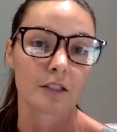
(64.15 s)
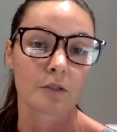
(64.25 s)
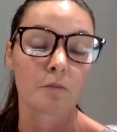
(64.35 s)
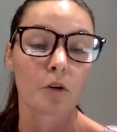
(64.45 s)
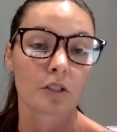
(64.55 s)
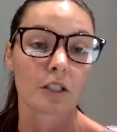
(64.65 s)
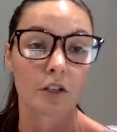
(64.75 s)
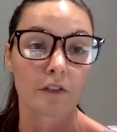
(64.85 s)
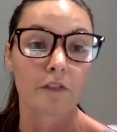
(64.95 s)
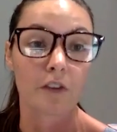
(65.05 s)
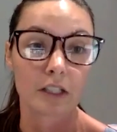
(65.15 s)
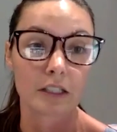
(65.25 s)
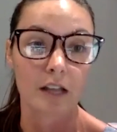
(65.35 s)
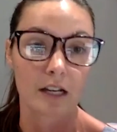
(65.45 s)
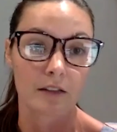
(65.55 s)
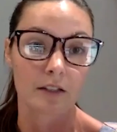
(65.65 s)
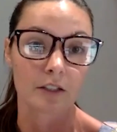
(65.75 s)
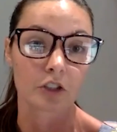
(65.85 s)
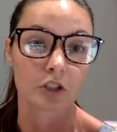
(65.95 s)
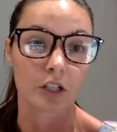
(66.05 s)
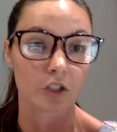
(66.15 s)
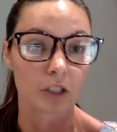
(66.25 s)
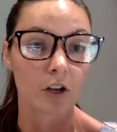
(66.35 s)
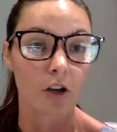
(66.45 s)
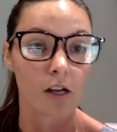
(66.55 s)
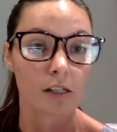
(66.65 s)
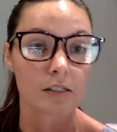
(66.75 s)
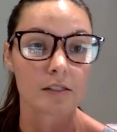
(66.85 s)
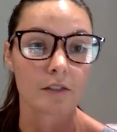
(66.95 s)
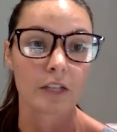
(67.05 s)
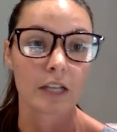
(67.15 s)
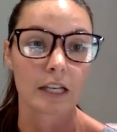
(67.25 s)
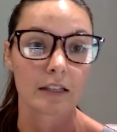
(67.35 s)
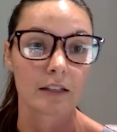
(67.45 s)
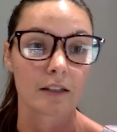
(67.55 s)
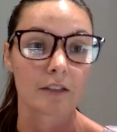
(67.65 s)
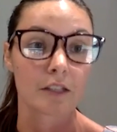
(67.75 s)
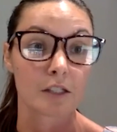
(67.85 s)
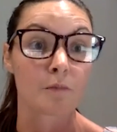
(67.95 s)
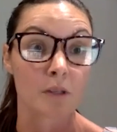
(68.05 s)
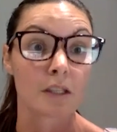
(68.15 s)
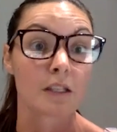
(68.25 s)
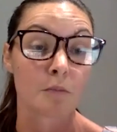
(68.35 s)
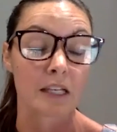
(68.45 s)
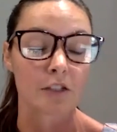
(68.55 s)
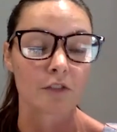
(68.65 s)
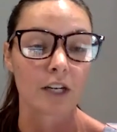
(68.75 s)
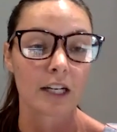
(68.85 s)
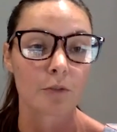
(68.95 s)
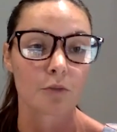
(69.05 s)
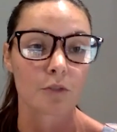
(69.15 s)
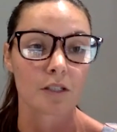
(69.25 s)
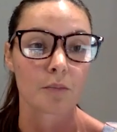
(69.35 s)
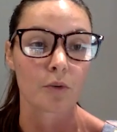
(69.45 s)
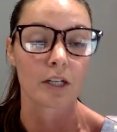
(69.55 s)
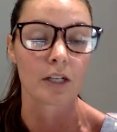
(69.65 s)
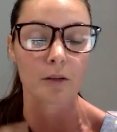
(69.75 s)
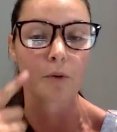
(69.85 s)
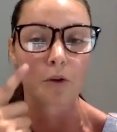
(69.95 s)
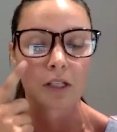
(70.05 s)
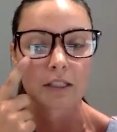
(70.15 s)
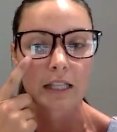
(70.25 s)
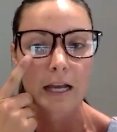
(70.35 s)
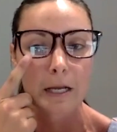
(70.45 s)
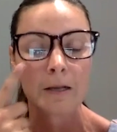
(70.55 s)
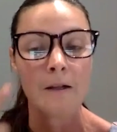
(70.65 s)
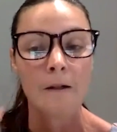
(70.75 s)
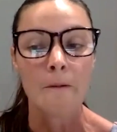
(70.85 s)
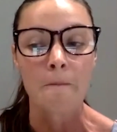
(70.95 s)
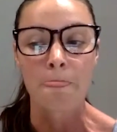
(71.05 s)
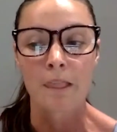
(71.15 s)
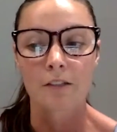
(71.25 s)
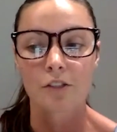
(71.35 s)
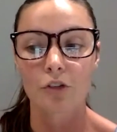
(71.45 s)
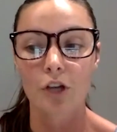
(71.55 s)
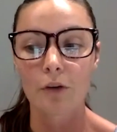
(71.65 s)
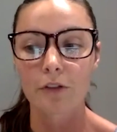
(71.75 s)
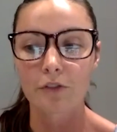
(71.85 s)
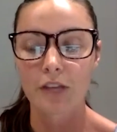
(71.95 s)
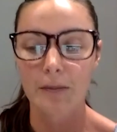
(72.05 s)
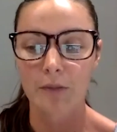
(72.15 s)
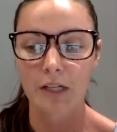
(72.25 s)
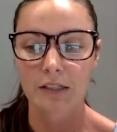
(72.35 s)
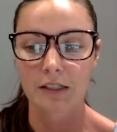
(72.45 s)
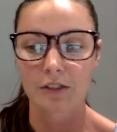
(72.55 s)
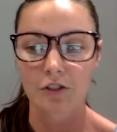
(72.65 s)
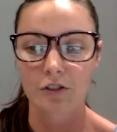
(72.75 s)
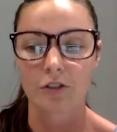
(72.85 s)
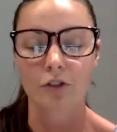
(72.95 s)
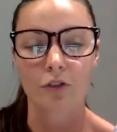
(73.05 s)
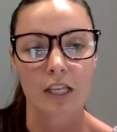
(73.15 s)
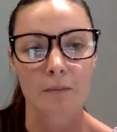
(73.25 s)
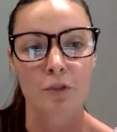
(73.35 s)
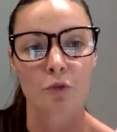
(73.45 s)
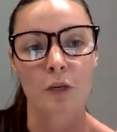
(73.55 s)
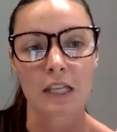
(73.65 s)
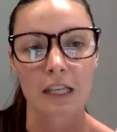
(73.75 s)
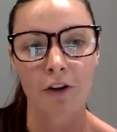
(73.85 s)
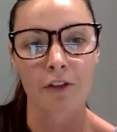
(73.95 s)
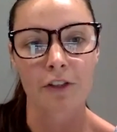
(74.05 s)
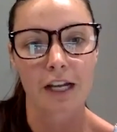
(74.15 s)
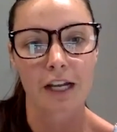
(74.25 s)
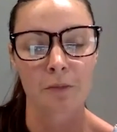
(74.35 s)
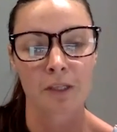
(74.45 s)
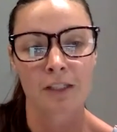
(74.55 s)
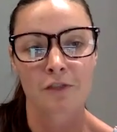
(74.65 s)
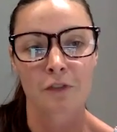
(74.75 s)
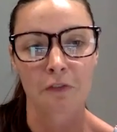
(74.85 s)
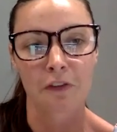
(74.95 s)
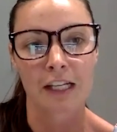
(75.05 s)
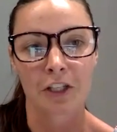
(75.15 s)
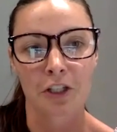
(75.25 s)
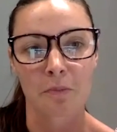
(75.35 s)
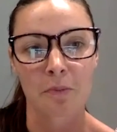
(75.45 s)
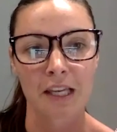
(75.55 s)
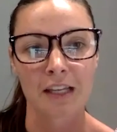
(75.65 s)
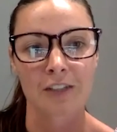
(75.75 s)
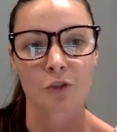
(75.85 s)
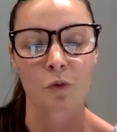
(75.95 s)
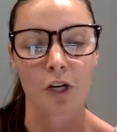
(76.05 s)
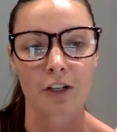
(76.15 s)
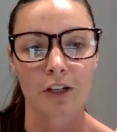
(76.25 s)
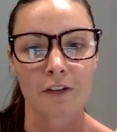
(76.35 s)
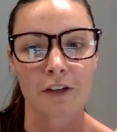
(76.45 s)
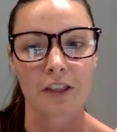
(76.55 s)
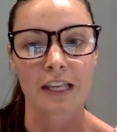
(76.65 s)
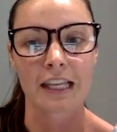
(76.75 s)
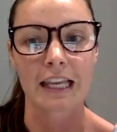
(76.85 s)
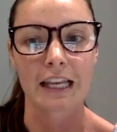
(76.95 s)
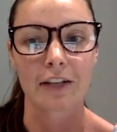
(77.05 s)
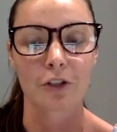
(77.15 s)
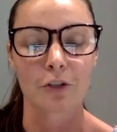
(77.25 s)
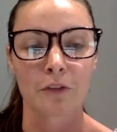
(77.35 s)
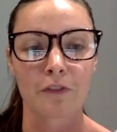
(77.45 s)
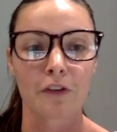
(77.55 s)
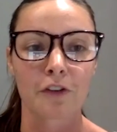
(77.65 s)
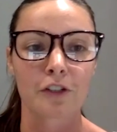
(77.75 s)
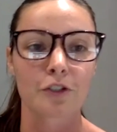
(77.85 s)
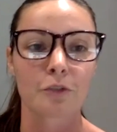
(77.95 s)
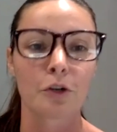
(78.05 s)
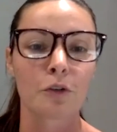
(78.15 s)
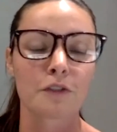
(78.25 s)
it was mostly going to fund a lot of the construction costs of getting the, the, the space ready, which was an important component to that. So going through that process, you, you, know, you keep tweaking all the documents, refining your pitch, working on everything, getting a little bit further. So it always